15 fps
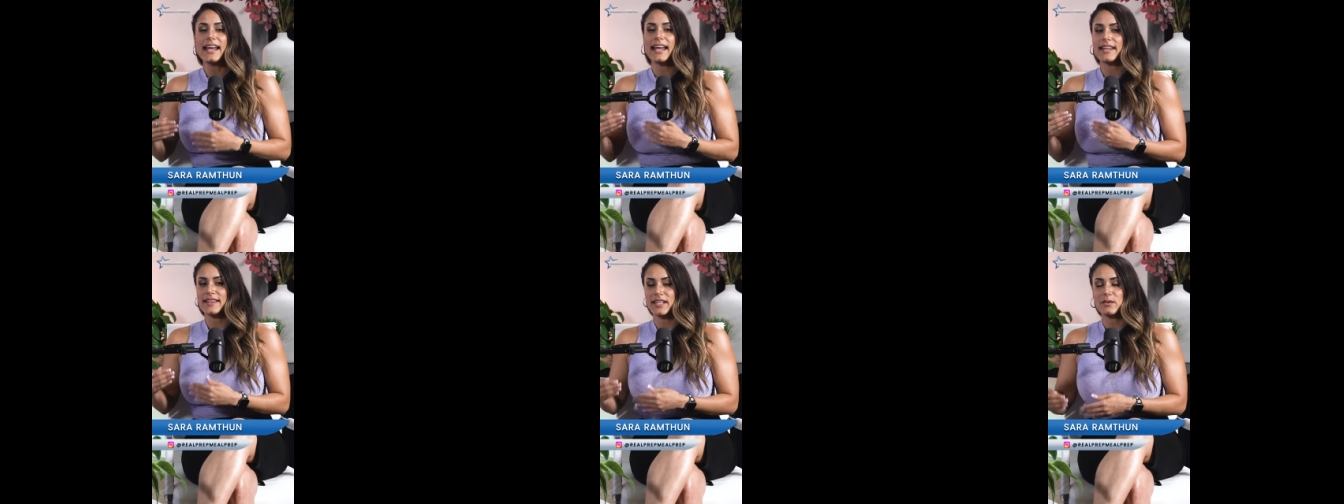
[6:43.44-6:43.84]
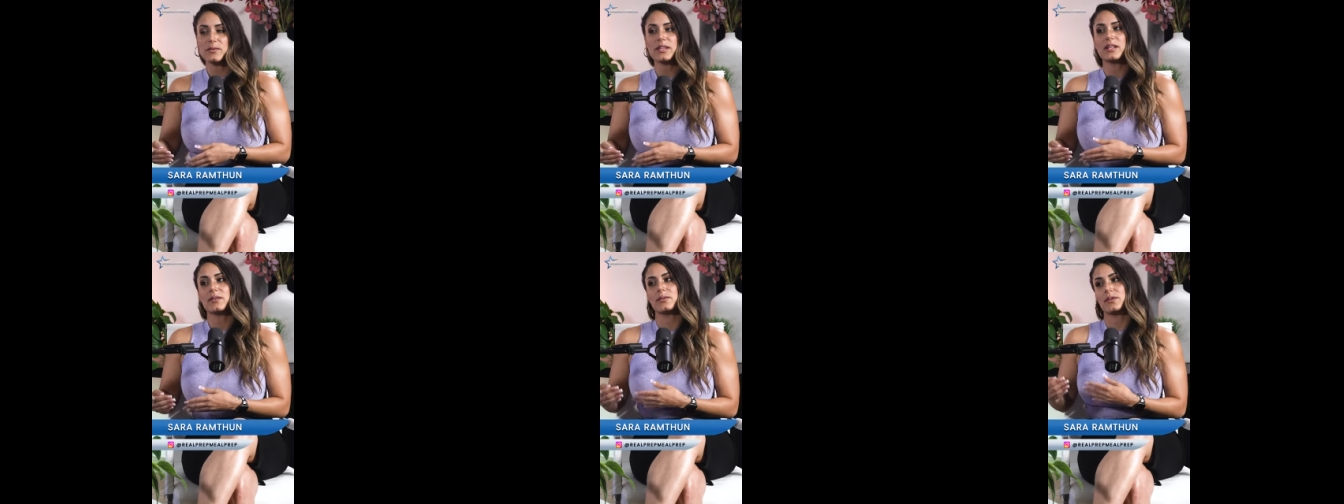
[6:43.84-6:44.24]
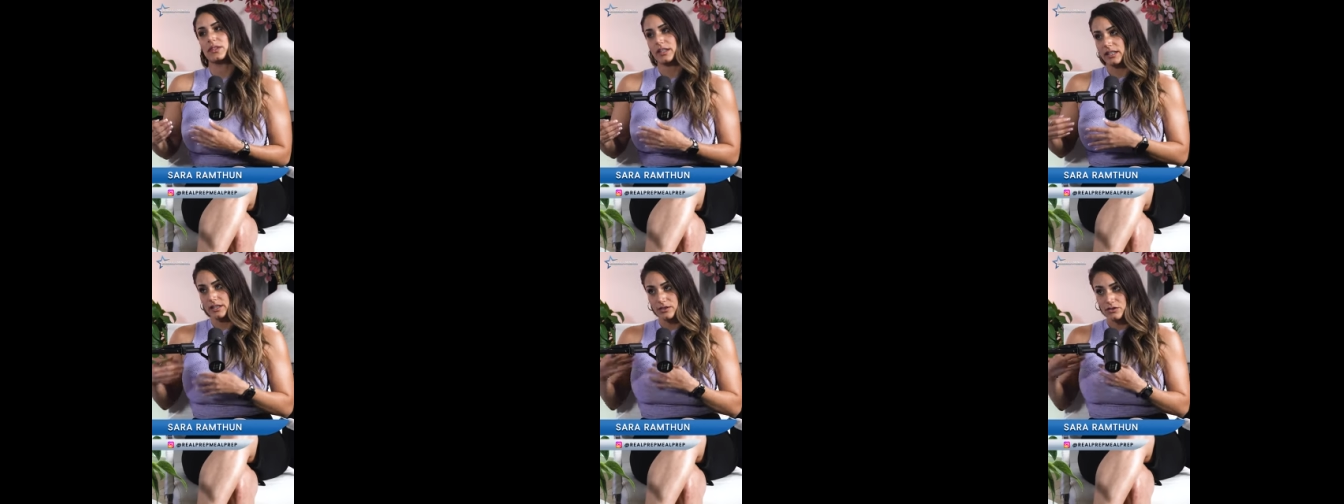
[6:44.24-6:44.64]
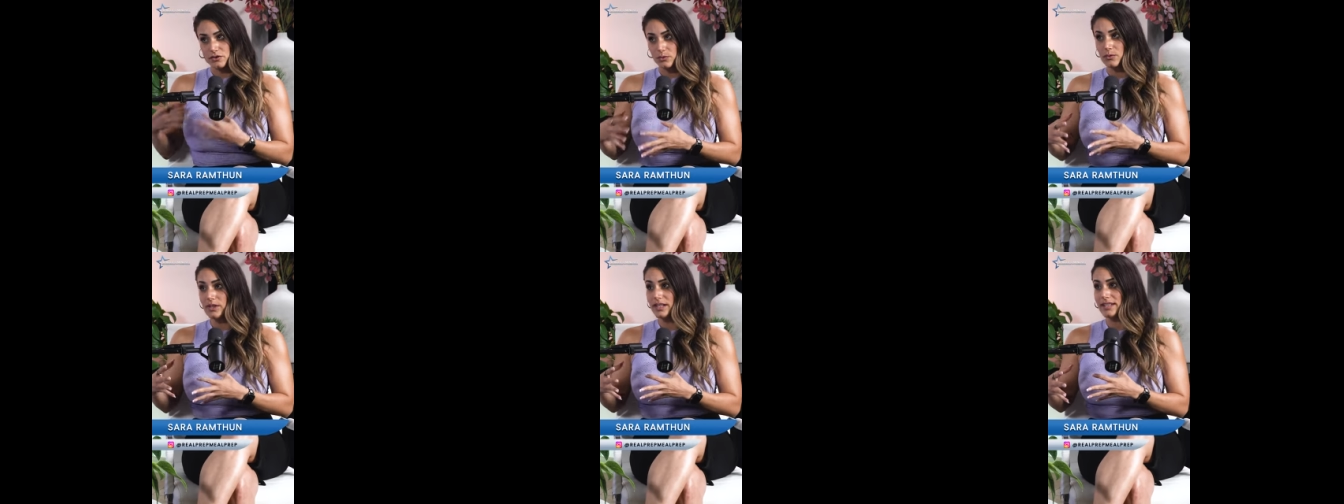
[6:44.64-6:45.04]
And then we can really
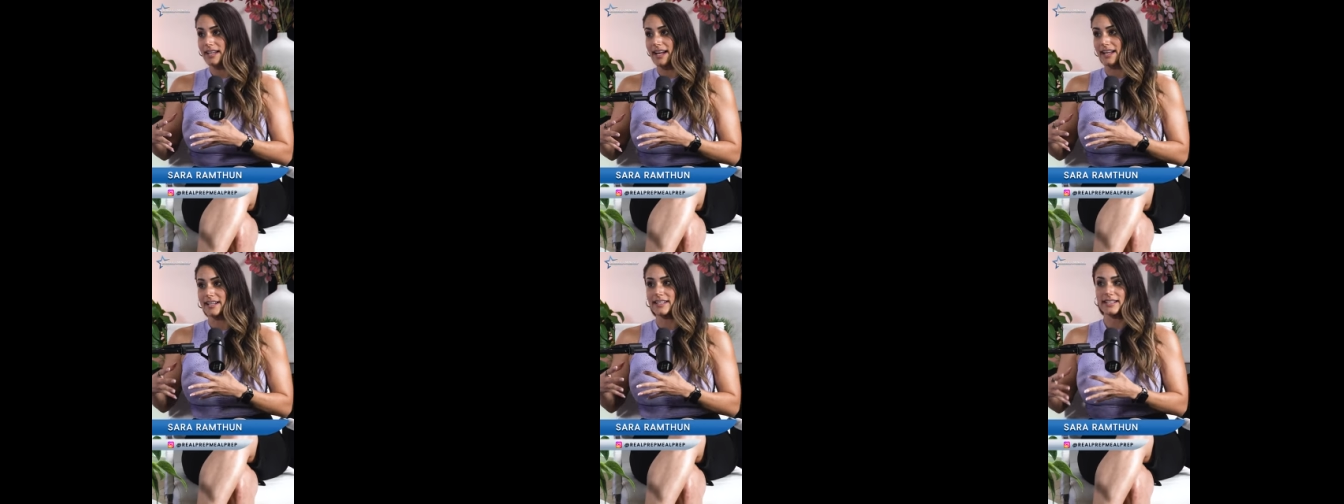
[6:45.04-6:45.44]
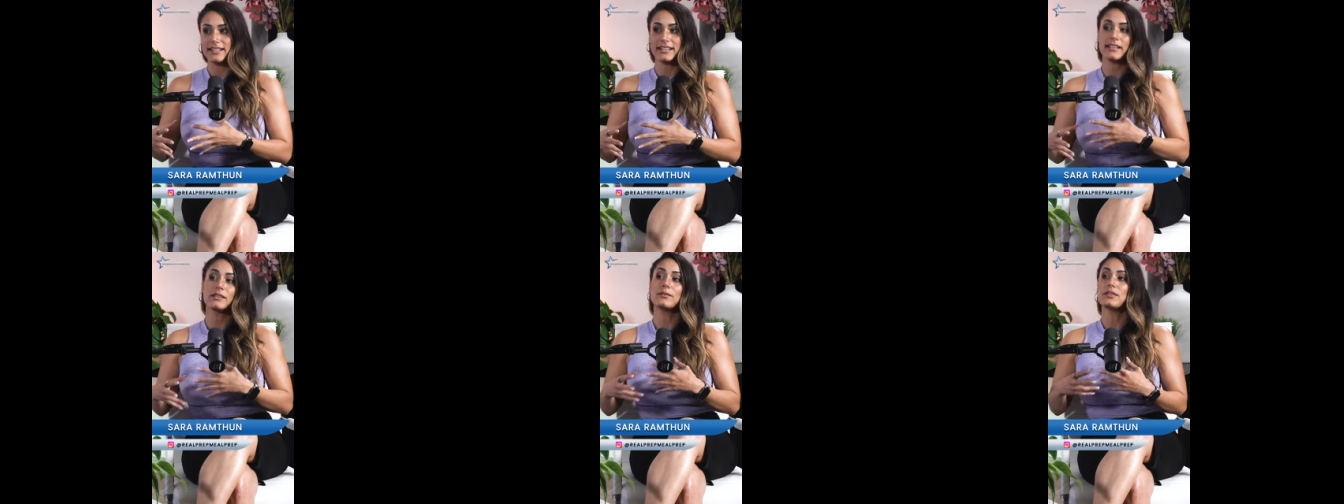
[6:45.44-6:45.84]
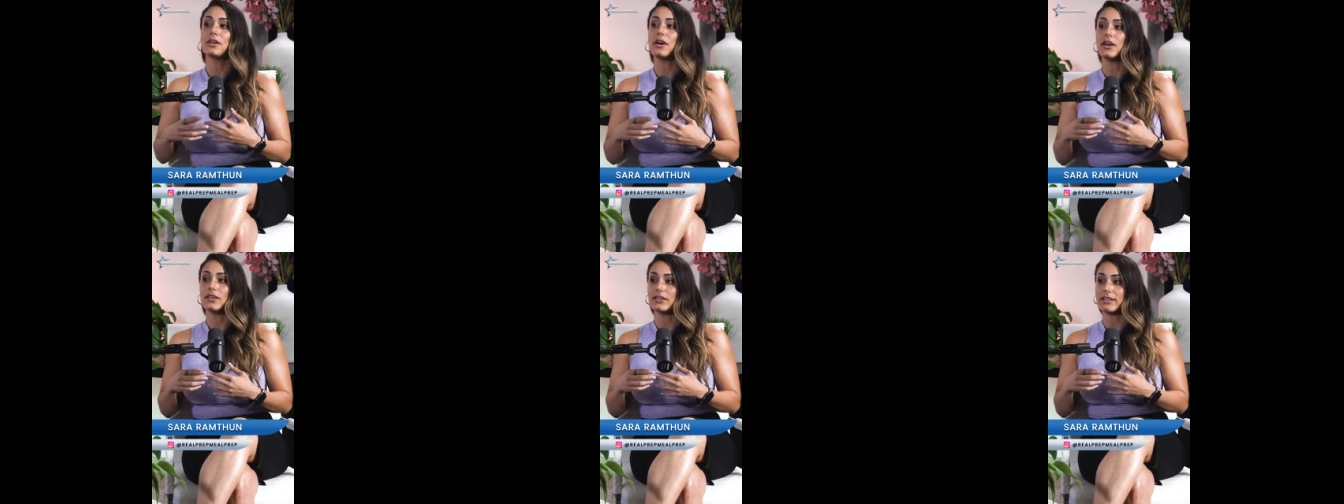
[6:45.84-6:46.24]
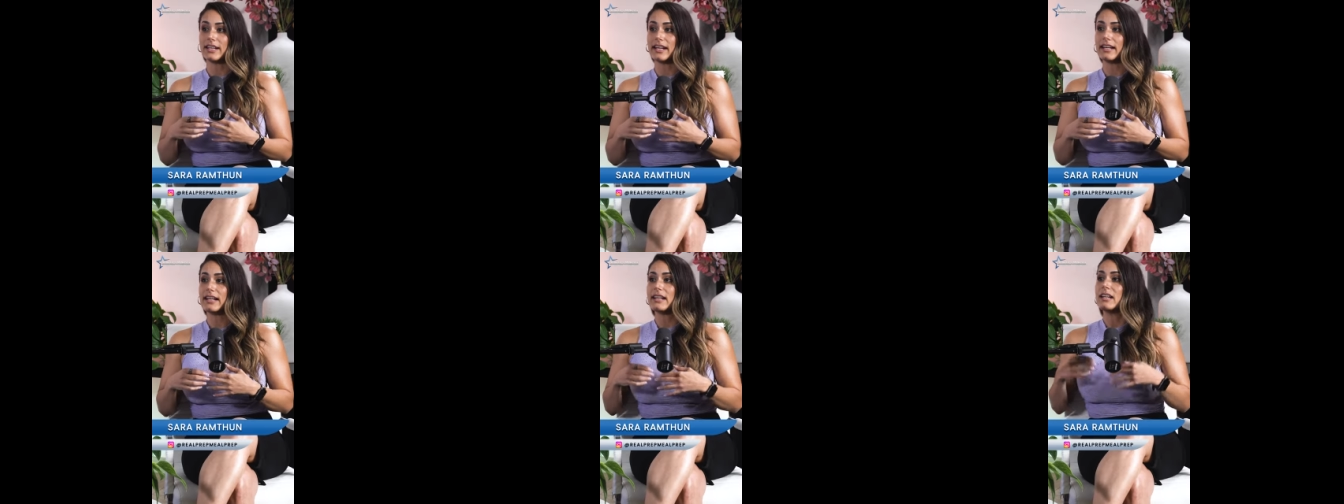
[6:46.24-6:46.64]
enjoy that eating of the
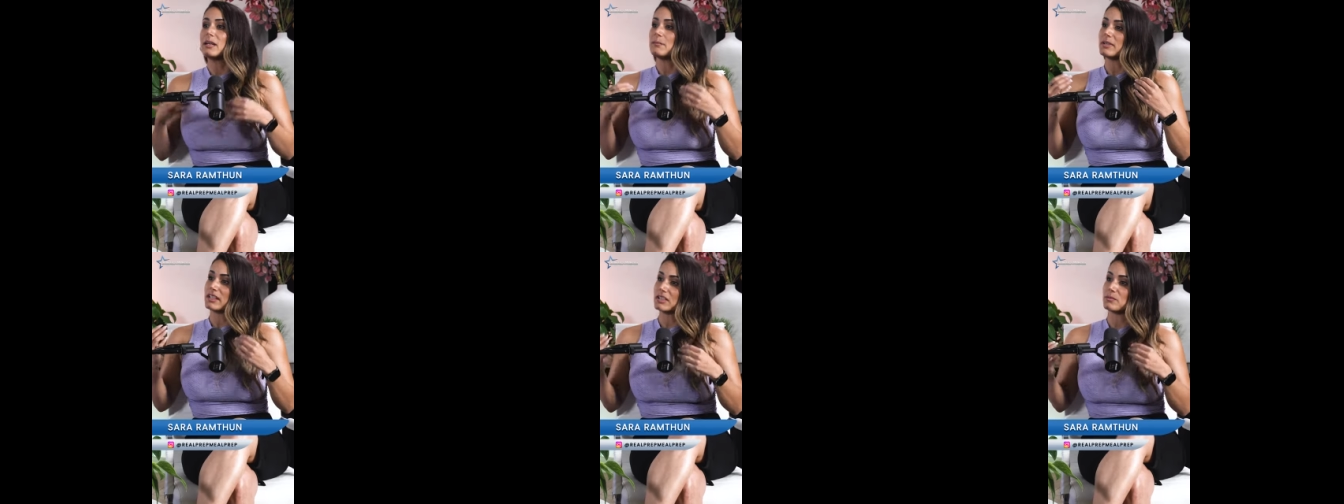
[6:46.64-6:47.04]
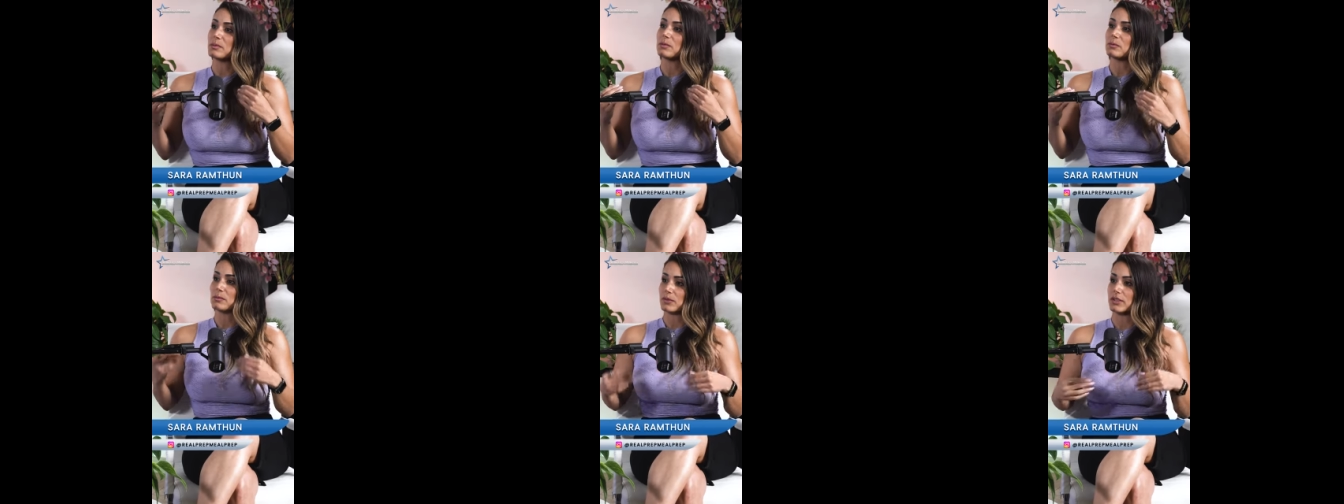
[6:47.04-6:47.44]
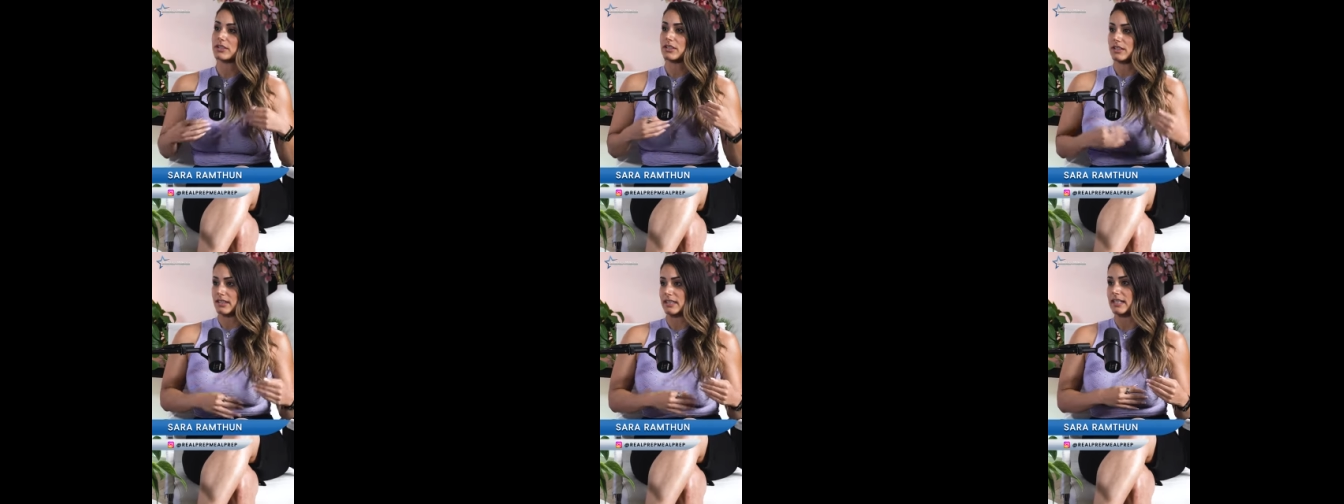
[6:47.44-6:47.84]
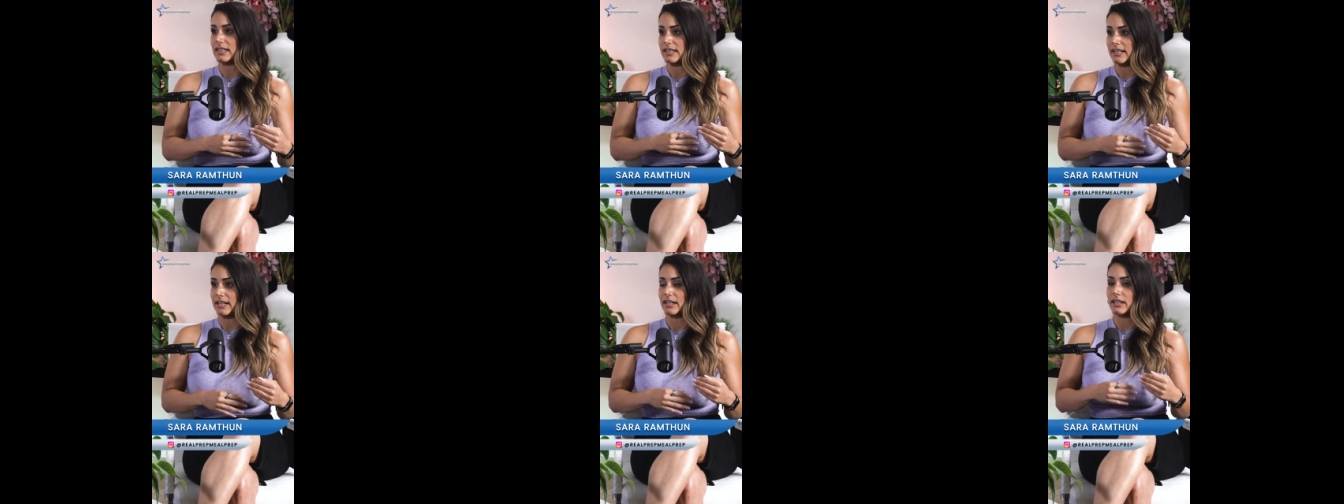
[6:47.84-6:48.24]
holiday because we worked to
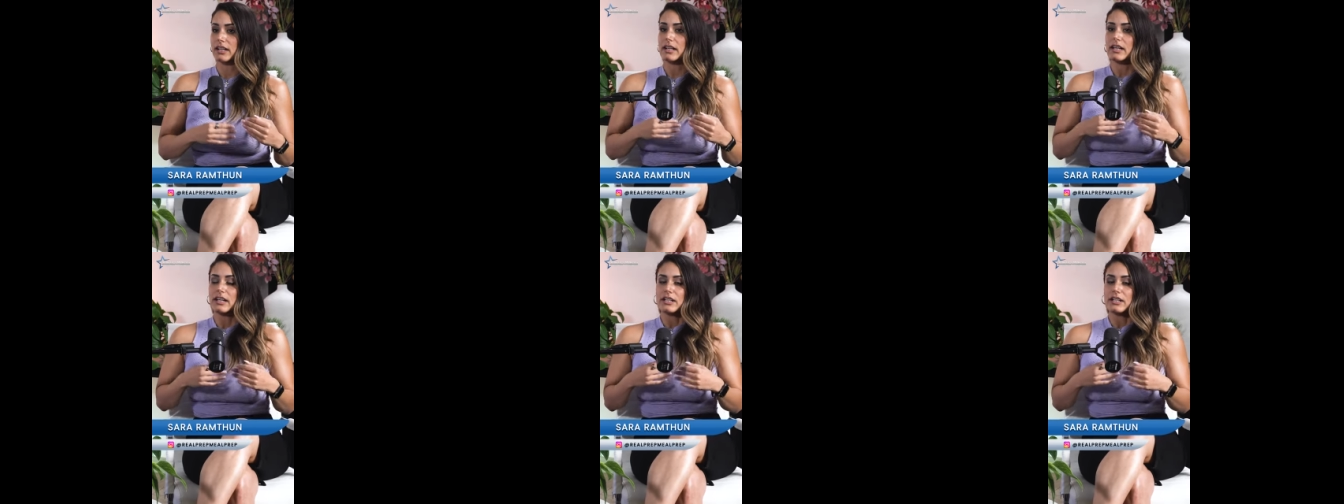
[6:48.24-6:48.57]
get there.